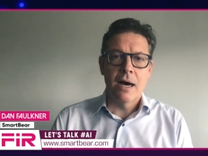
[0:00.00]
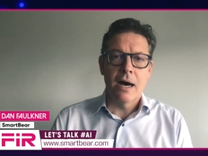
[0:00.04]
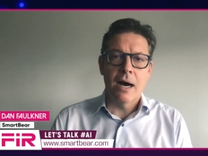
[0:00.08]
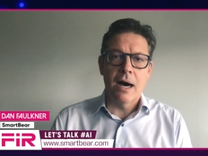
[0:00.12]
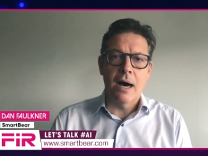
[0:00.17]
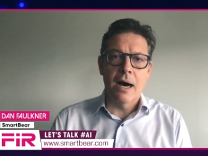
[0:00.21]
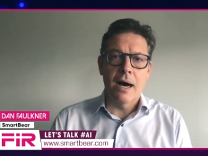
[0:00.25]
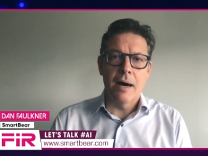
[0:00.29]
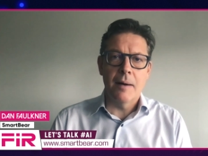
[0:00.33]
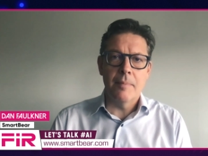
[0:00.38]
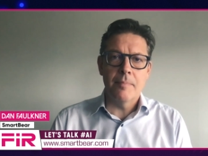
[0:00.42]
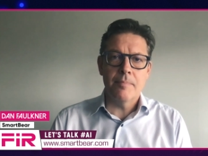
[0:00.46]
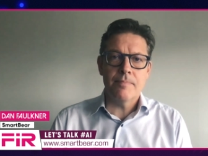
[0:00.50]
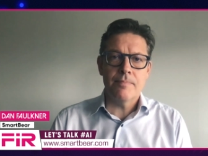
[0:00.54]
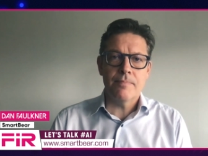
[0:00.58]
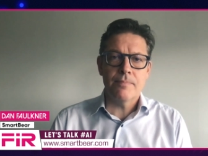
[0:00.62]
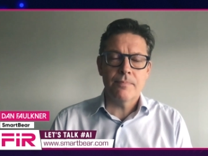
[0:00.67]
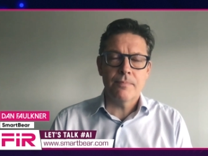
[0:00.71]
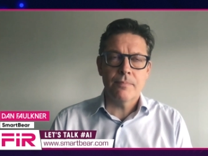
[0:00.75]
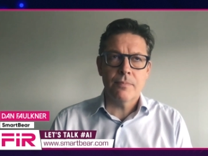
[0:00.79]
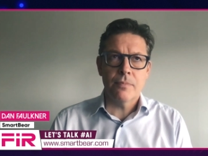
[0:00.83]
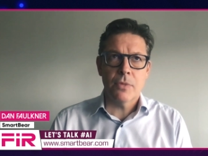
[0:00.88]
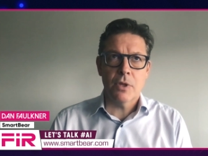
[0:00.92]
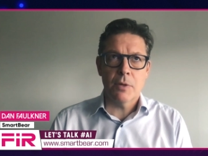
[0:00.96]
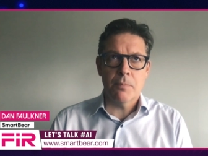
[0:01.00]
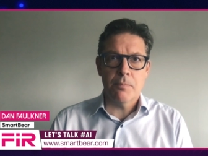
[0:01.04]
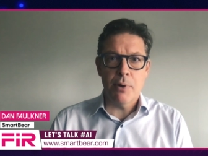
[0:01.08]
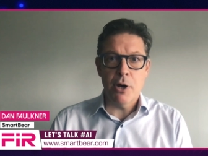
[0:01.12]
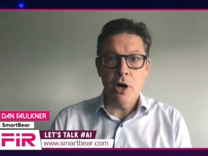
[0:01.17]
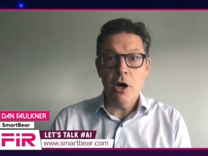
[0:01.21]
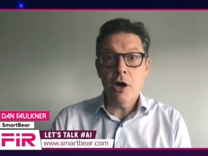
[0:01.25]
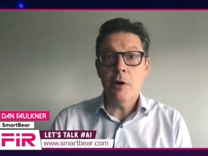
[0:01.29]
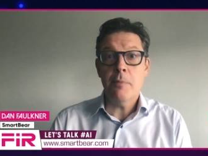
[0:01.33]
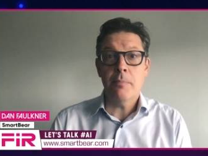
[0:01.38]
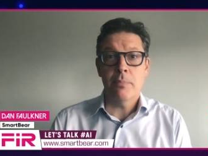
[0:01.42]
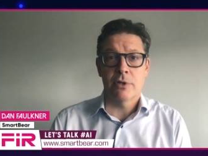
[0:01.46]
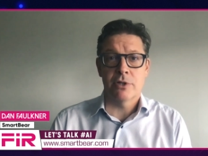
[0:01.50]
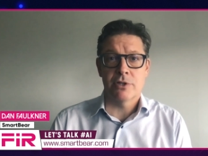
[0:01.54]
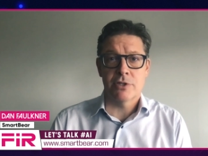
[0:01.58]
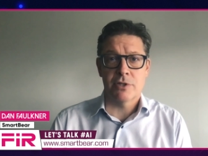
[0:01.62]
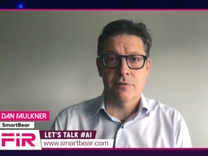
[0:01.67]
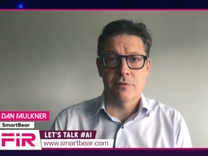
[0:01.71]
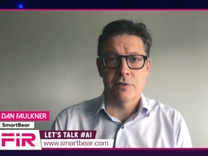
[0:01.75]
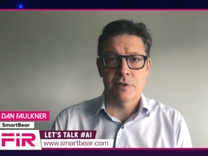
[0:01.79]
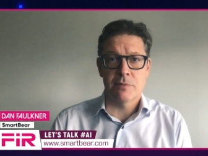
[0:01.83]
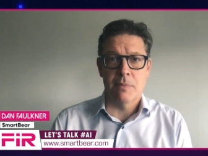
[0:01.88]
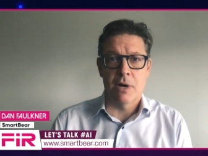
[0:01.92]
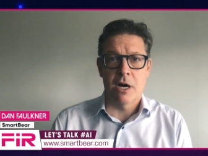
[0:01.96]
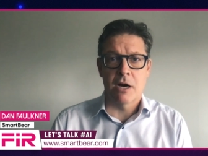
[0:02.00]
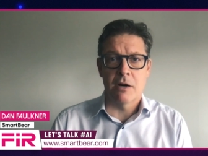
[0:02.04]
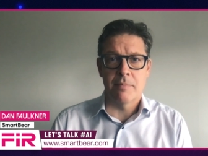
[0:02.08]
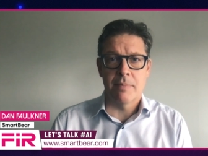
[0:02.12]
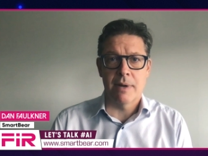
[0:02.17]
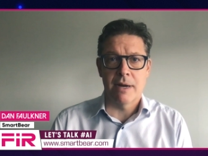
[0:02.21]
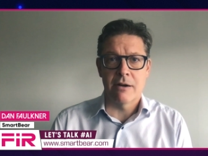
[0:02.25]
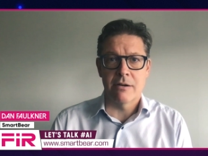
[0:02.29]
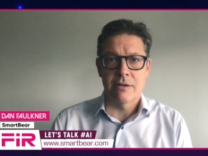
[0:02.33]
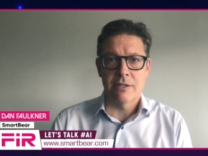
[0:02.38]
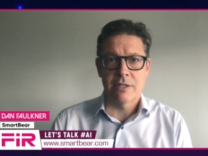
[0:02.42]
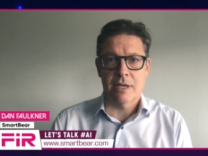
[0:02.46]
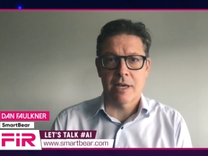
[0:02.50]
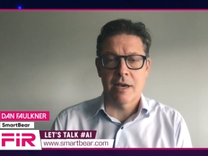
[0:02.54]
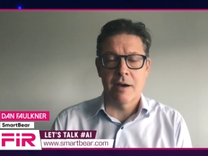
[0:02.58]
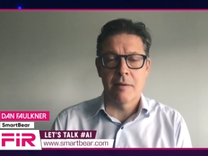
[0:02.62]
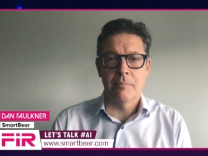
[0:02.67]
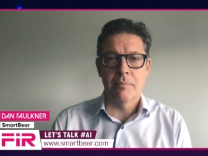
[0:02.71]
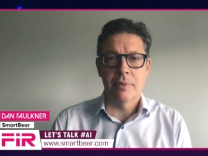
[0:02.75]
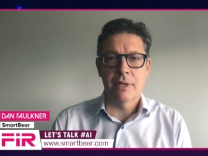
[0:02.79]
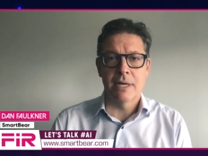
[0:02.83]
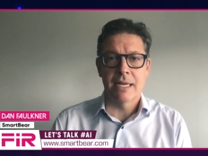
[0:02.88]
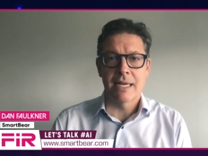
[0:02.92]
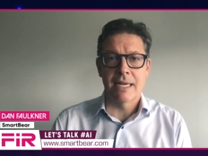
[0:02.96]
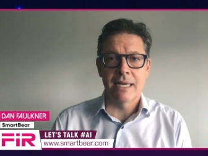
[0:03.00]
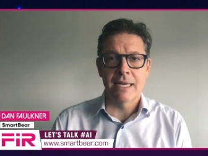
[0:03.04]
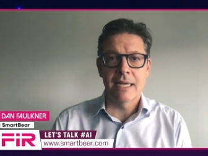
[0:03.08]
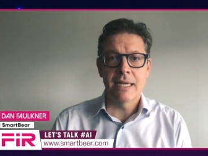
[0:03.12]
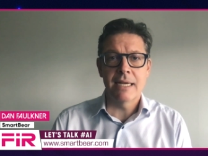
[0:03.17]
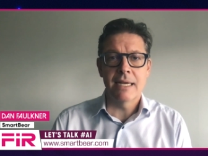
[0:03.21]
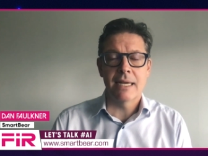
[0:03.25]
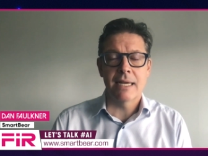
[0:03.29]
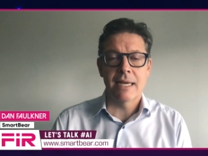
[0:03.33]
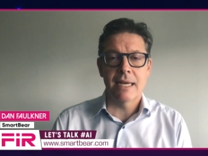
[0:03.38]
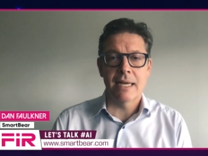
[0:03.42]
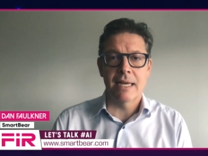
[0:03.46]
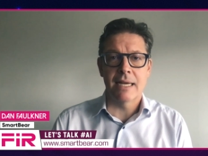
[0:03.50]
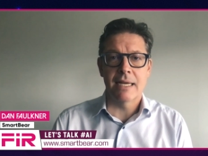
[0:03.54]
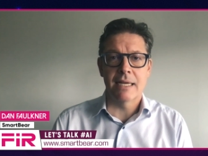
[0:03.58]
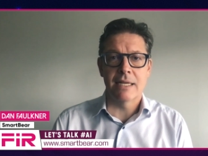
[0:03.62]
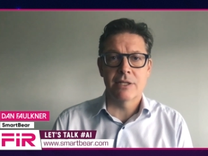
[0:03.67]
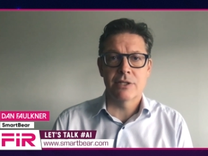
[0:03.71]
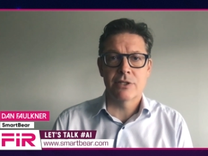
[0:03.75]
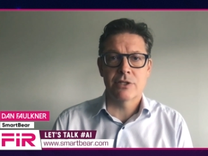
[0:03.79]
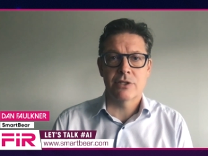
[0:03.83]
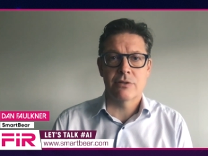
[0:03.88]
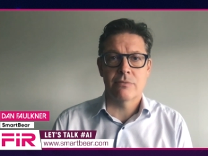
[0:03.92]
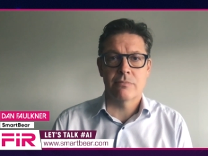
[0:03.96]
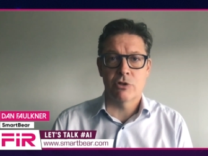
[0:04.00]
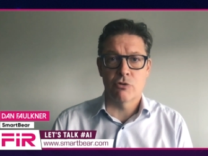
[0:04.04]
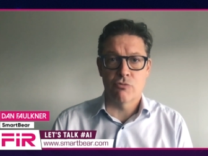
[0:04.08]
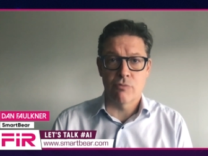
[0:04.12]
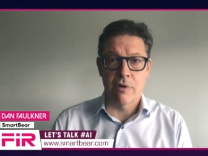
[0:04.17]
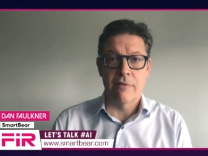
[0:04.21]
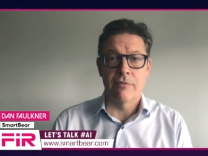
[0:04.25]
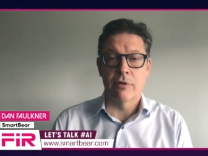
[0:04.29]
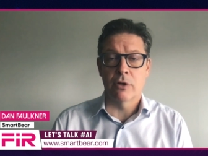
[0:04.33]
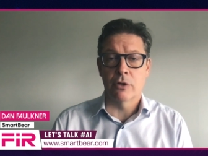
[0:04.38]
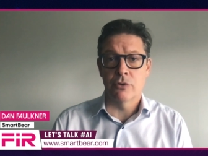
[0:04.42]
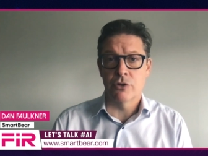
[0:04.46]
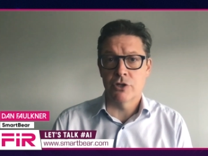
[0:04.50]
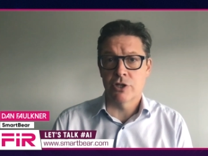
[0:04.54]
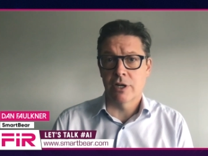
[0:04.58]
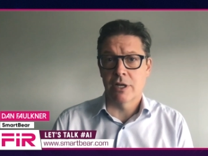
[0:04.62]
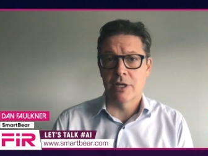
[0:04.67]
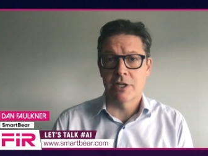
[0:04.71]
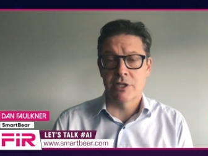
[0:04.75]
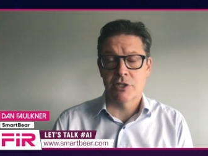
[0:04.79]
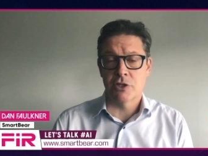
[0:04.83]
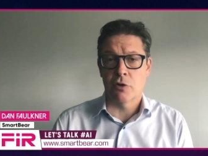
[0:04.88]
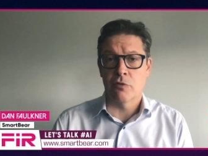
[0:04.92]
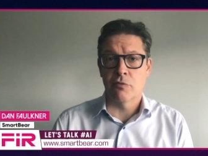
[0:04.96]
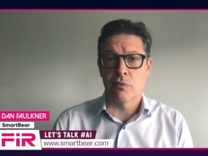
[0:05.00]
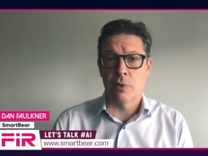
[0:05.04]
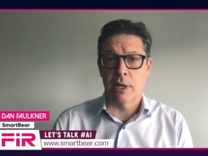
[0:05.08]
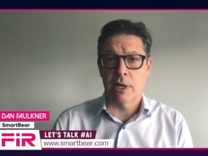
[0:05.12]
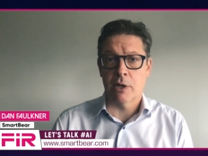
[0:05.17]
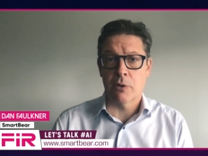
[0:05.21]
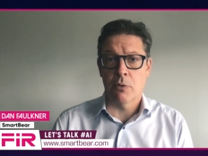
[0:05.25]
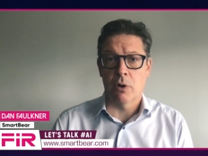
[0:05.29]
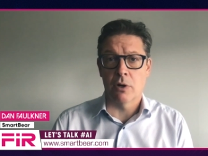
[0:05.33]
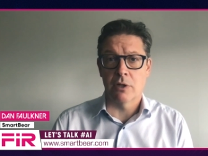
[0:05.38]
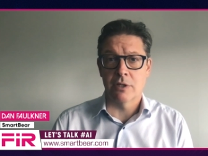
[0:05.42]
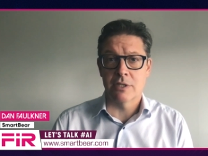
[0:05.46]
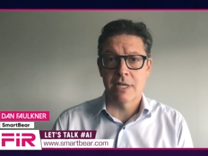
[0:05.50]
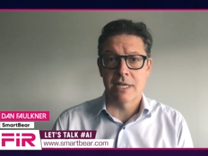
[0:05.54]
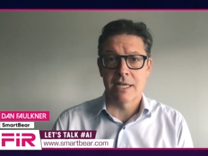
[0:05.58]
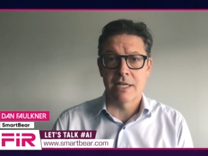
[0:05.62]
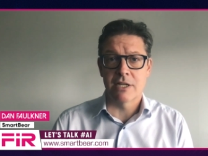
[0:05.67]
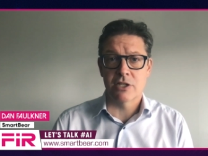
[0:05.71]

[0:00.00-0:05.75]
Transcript: Um, the purpose of SmartBear as a company is to revolutionize software quality.